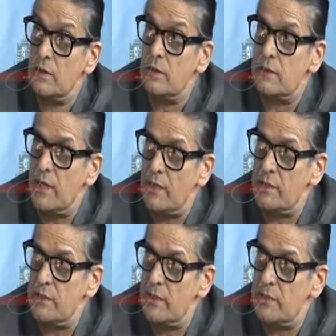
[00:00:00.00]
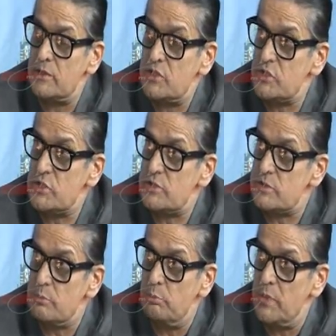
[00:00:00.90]
rather than
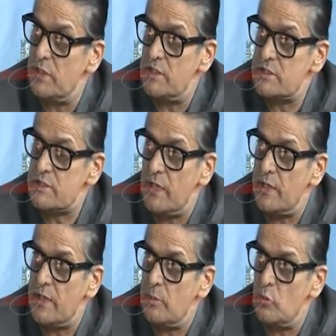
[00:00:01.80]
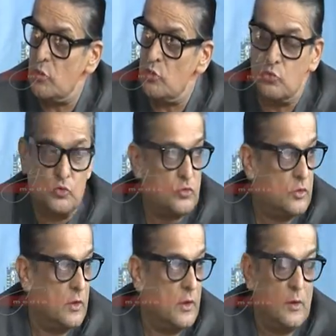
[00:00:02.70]
just merely signing MOUs,
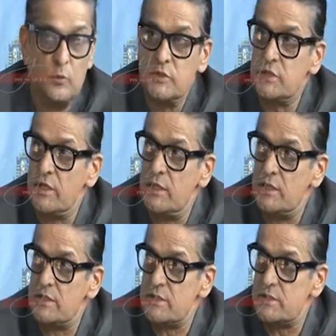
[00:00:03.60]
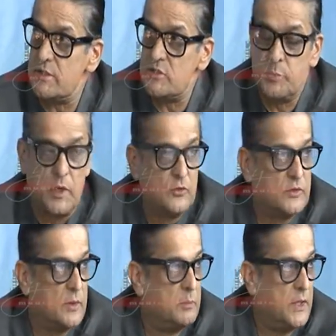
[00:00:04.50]
which Anil just
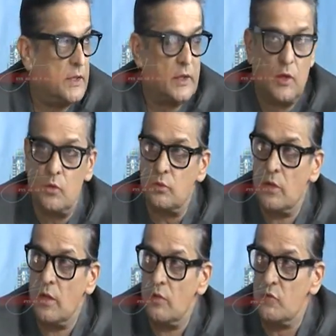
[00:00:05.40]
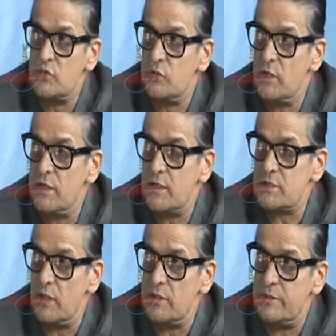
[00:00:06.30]
espoused a minute ago, which really does
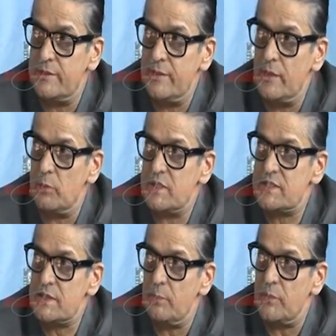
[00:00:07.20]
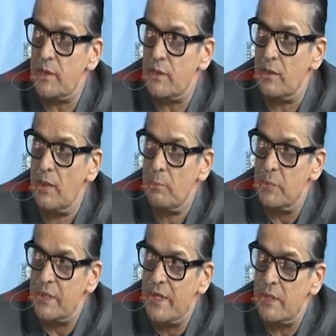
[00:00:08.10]
not deal with something,
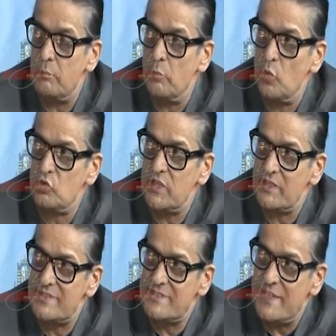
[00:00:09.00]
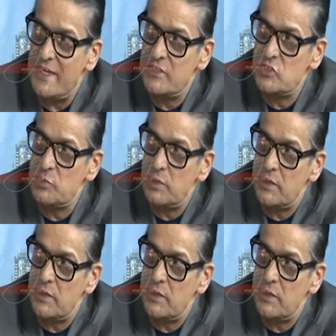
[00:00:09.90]
but get more things tangible